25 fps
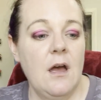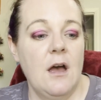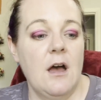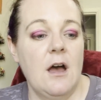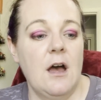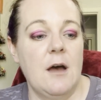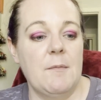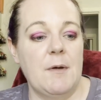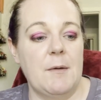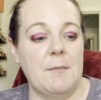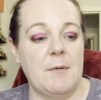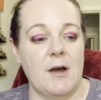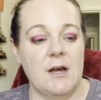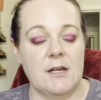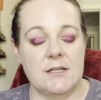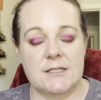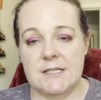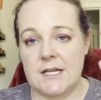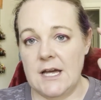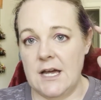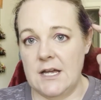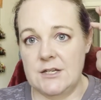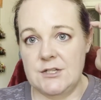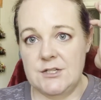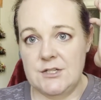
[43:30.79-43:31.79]
My boss
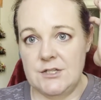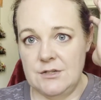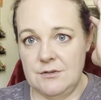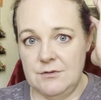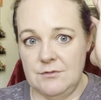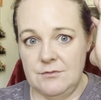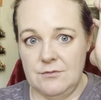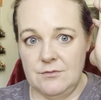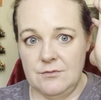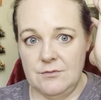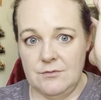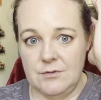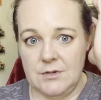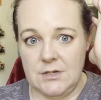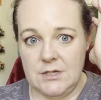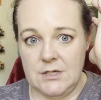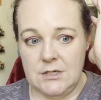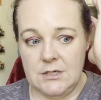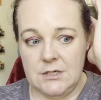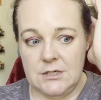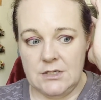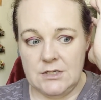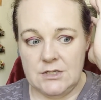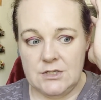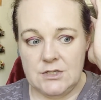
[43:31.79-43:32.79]
had to
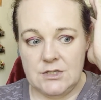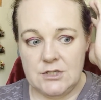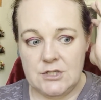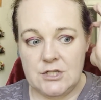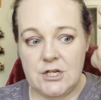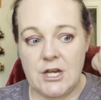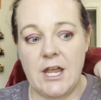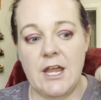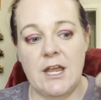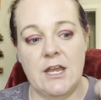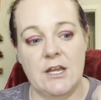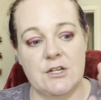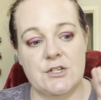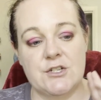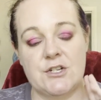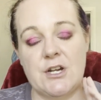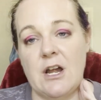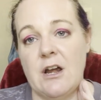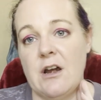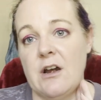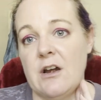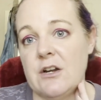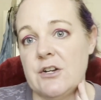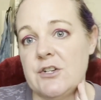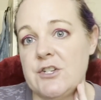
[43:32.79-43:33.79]
change
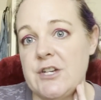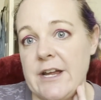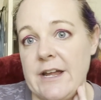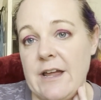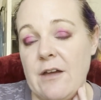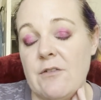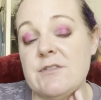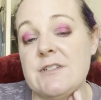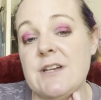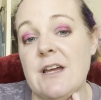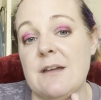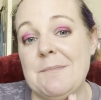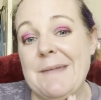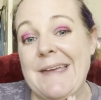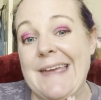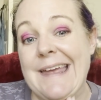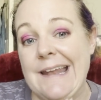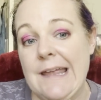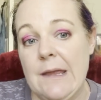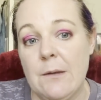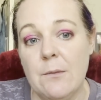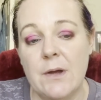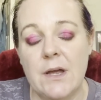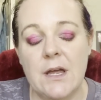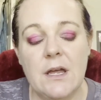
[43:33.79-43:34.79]
our checkout time
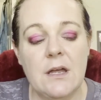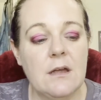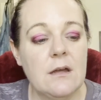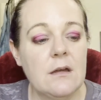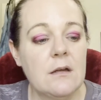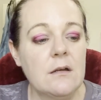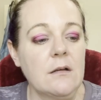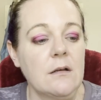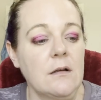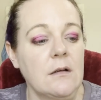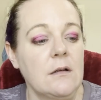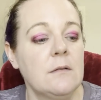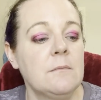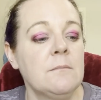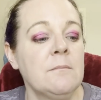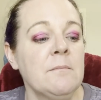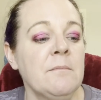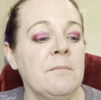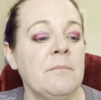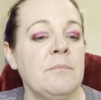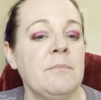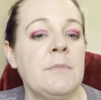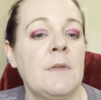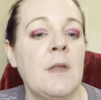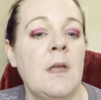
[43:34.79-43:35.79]
anyway.
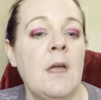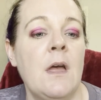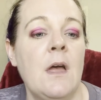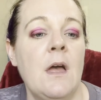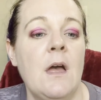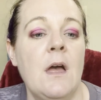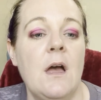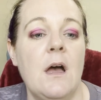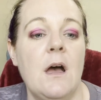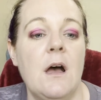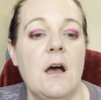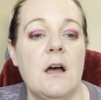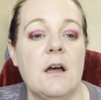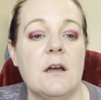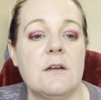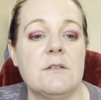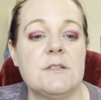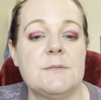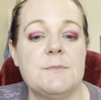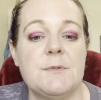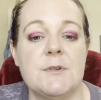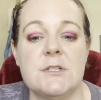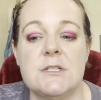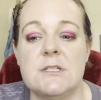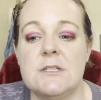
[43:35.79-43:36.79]
It's
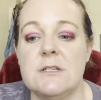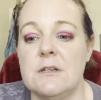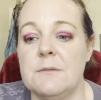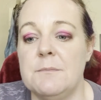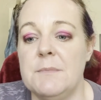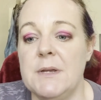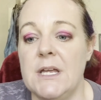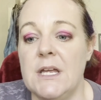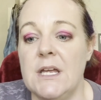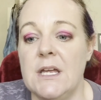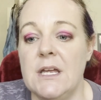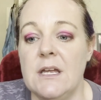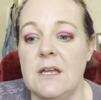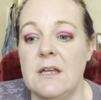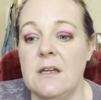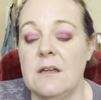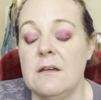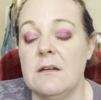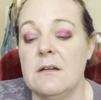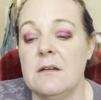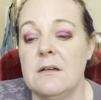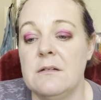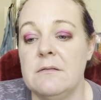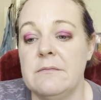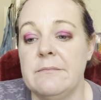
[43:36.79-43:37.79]
supposed to
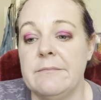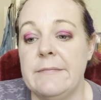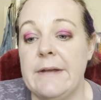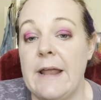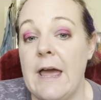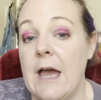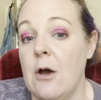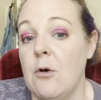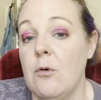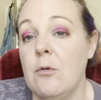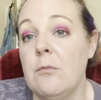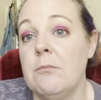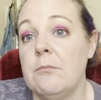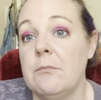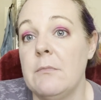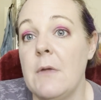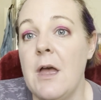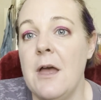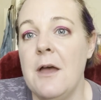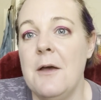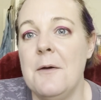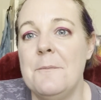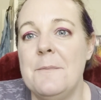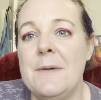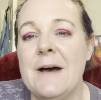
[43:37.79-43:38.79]
be now,
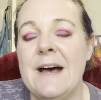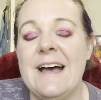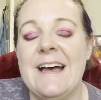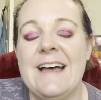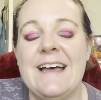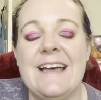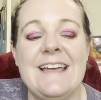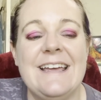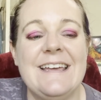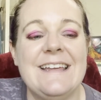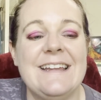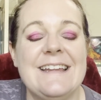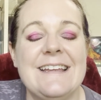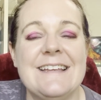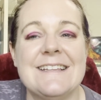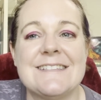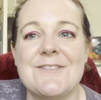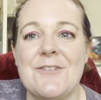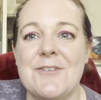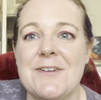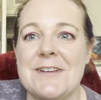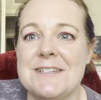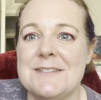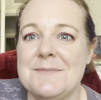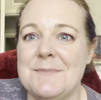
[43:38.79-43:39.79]
but it's
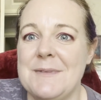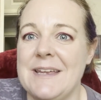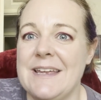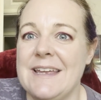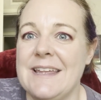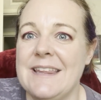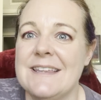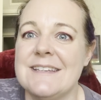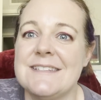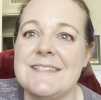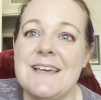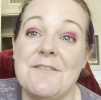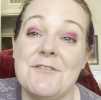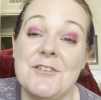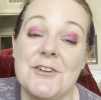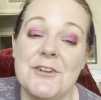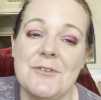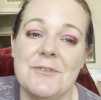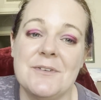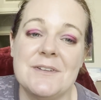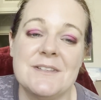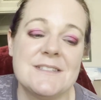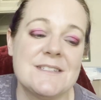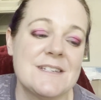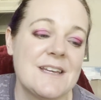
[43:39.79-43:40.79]
going to be this
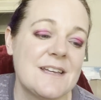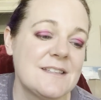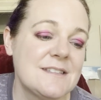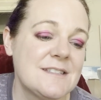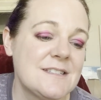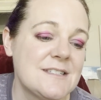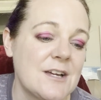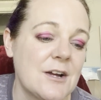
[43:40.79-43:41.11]
afternoon instead.